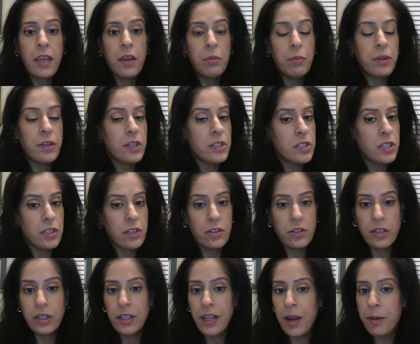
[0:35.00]
We continue
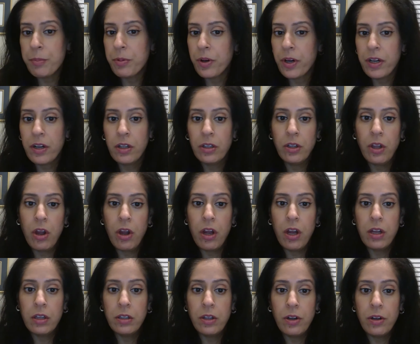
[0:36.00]
to collaborate al
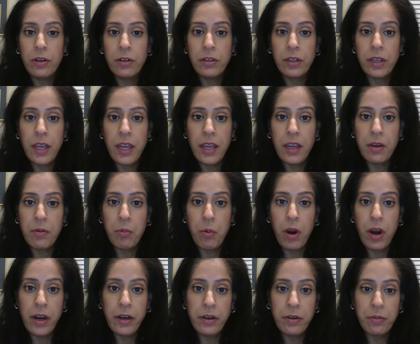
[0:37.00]
along a
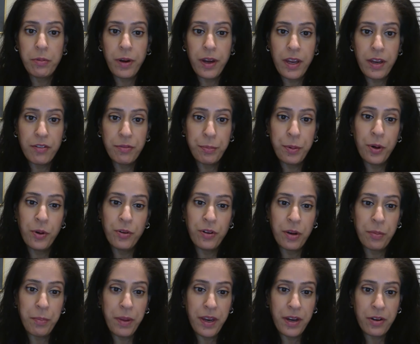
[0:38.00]
wide array of
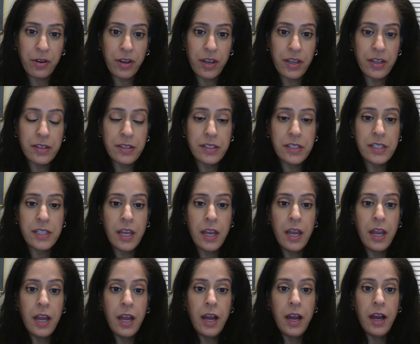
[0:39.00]
program areas
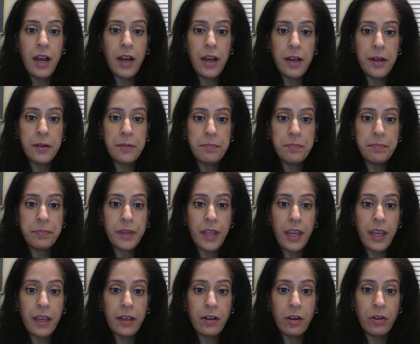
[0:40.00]
um,
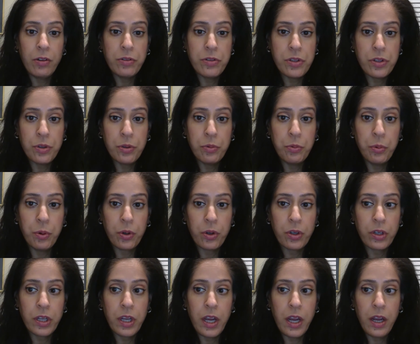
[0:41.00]
and also
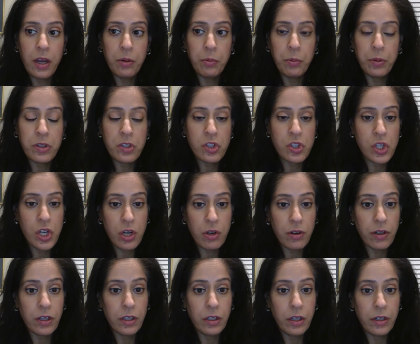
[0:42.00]
work uh, with
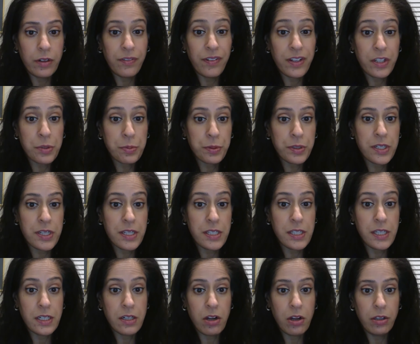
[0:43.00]
sharing a lot of expertise
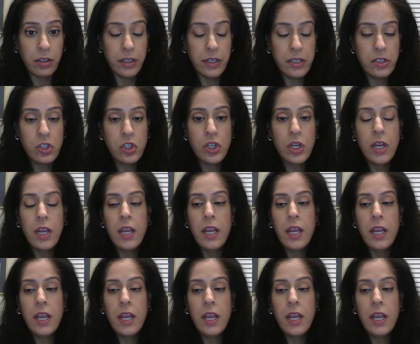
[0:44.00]
and knowledge.